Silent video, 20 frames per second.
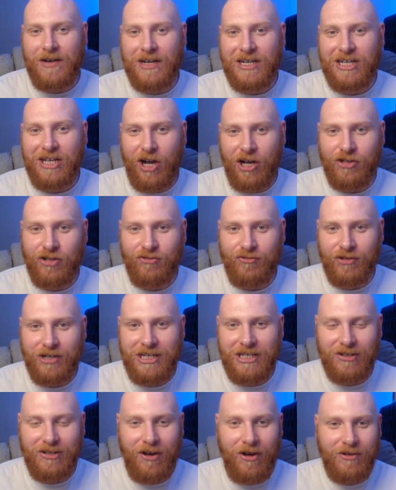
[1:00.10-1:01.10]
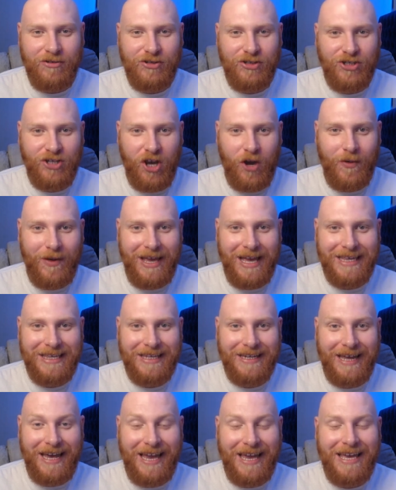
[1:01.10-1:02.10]
countries on show here
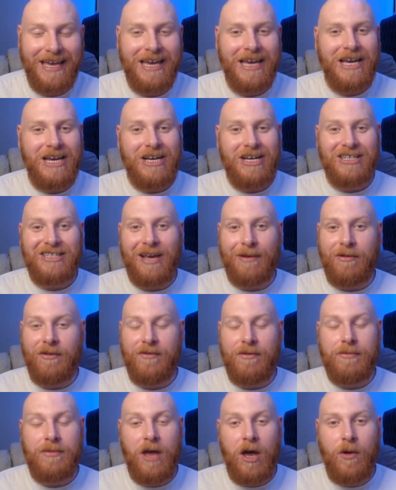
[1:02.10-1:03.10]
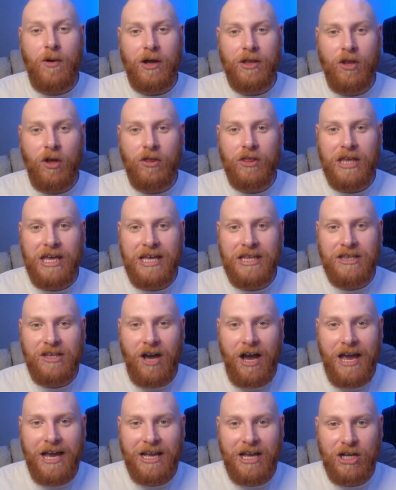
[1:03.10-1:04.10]
today. Some of them, though, are not the
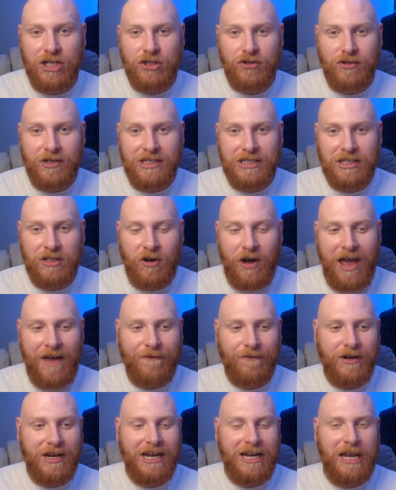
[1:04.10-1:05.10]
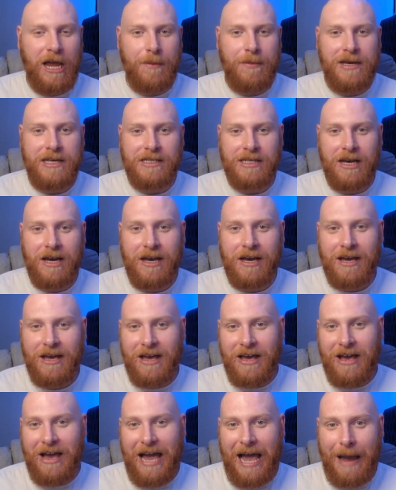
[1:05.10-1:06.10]
entire country, so not every club is
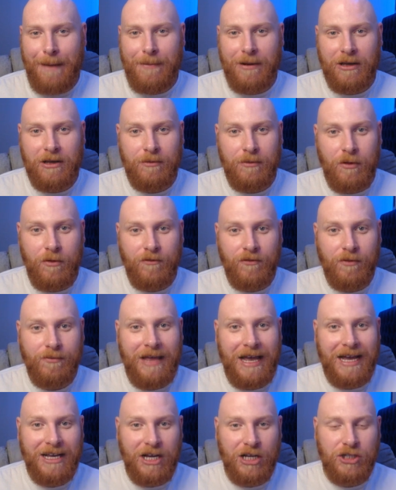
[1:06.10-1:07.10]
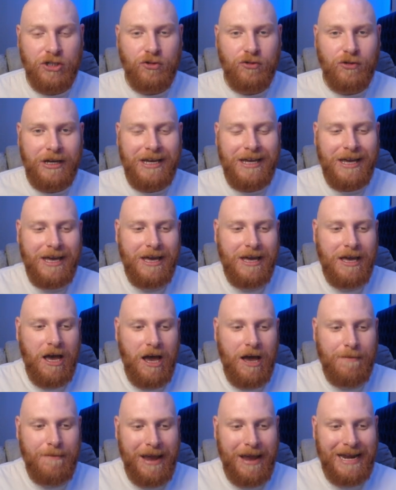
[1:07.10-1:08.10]
applicable from that country.
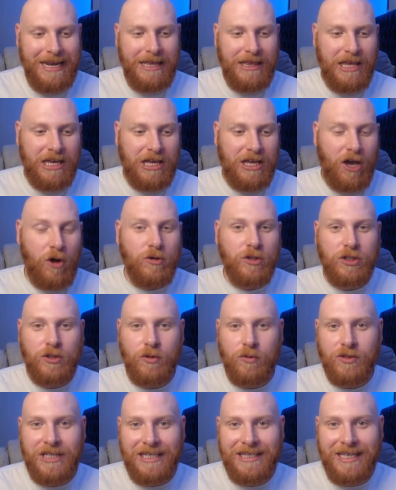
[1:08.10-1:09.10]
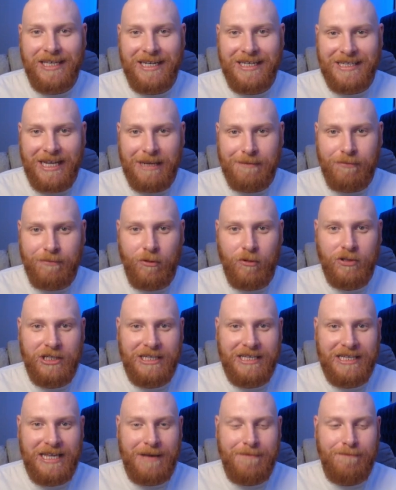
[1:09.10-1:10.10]
Mainly the coastal cities that the
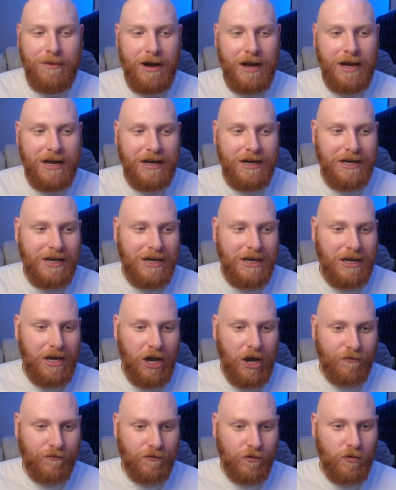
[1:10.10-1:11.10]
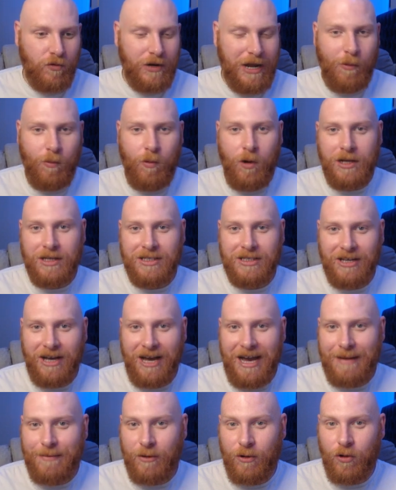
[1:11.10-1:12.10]
Portuguese Empire ruled at one
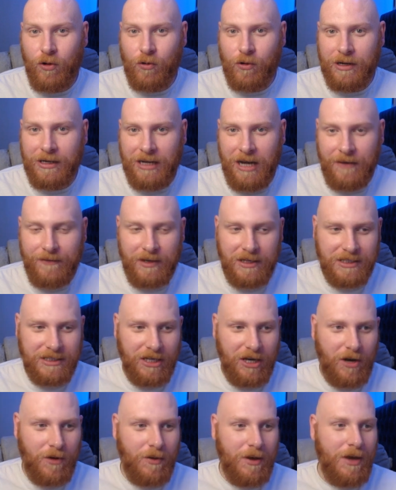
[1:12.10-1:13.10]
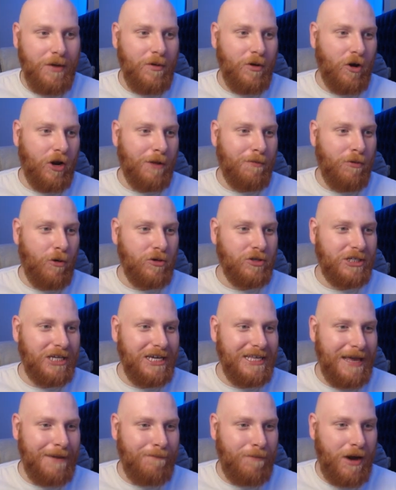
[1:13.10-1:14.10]
time or another. So we've got the
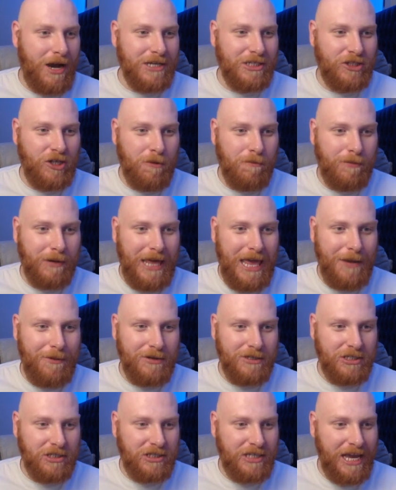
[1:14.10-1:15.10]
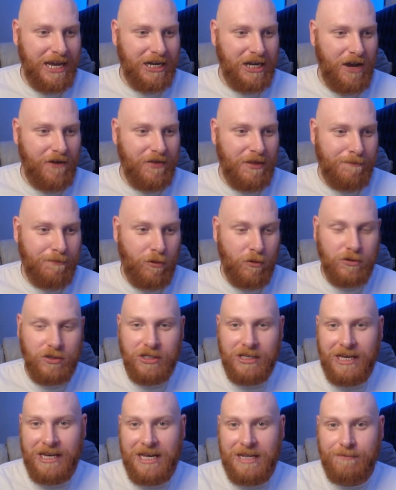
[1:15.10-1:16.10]
Portuguese Empire Super League, which has taken over the
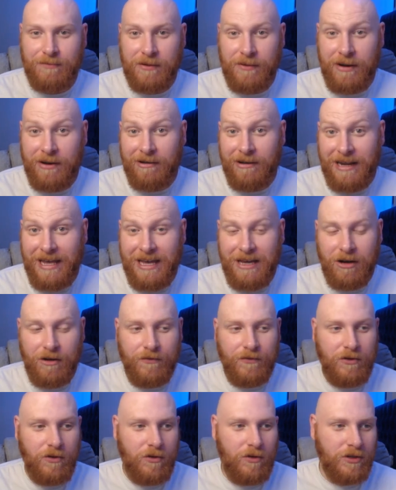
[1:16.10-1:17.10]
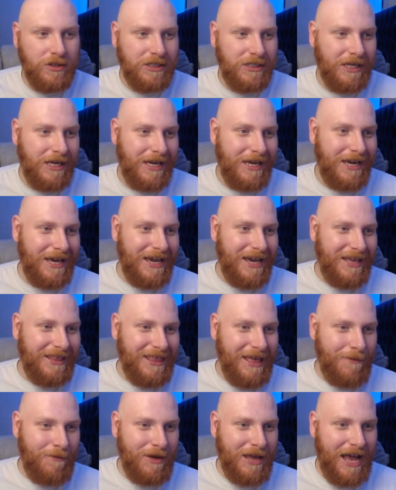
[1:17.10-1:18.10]
Portuguese Primeira Liga, of course.
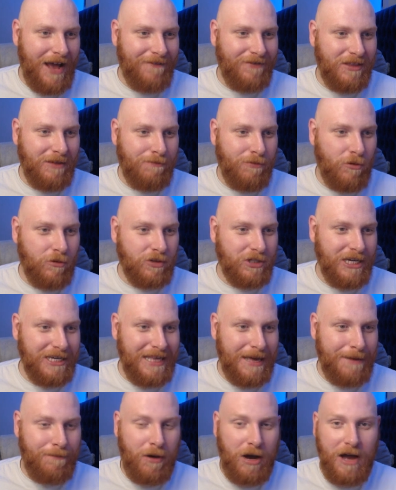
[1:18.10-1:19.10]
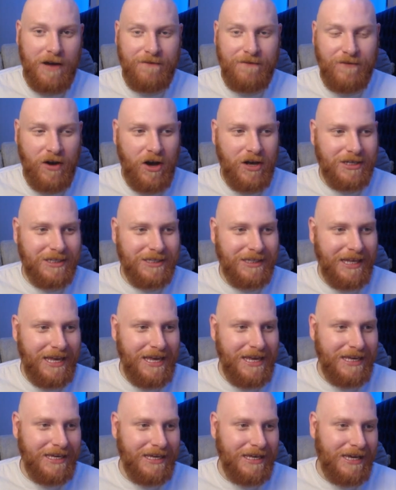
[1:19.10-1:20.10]
Then we have the Portuguese Empire First
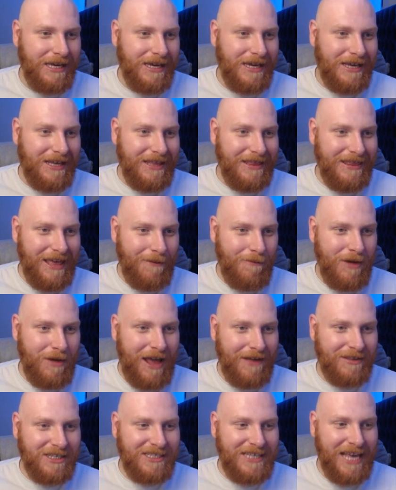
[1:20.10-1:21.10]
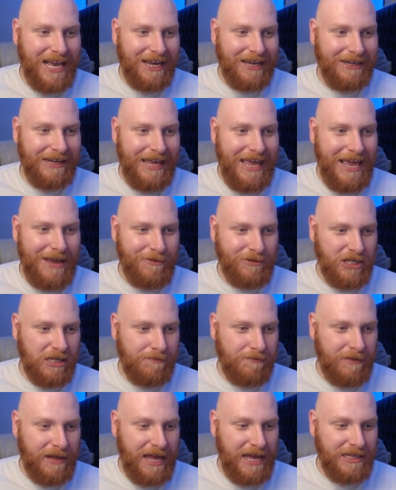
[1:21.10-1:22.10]
League. Then we have the Second League, which is
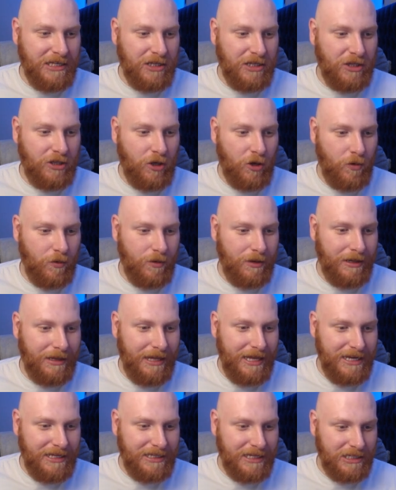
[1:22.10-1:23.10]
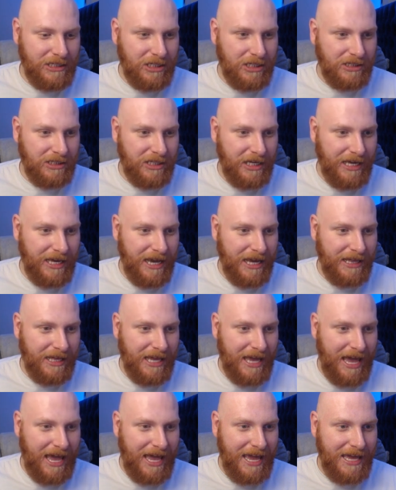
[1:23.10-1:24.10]
split into 2 leagues, as you can see here,
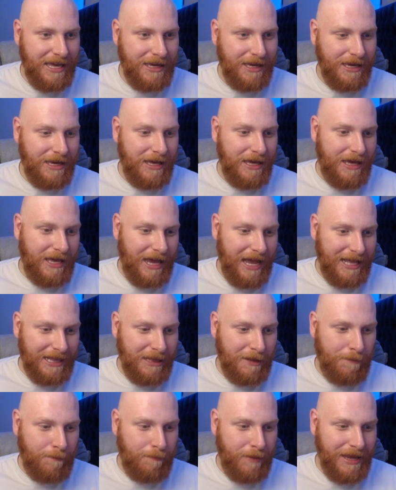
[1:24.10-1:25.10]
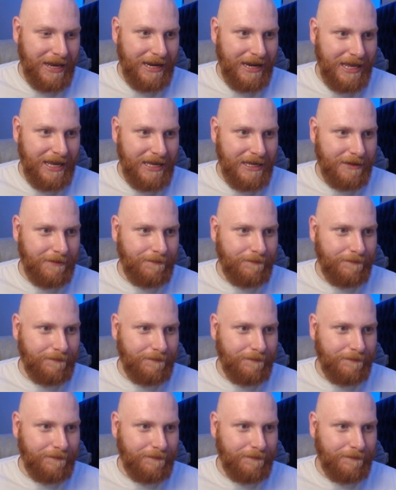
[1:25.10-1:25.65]
the A and the B League.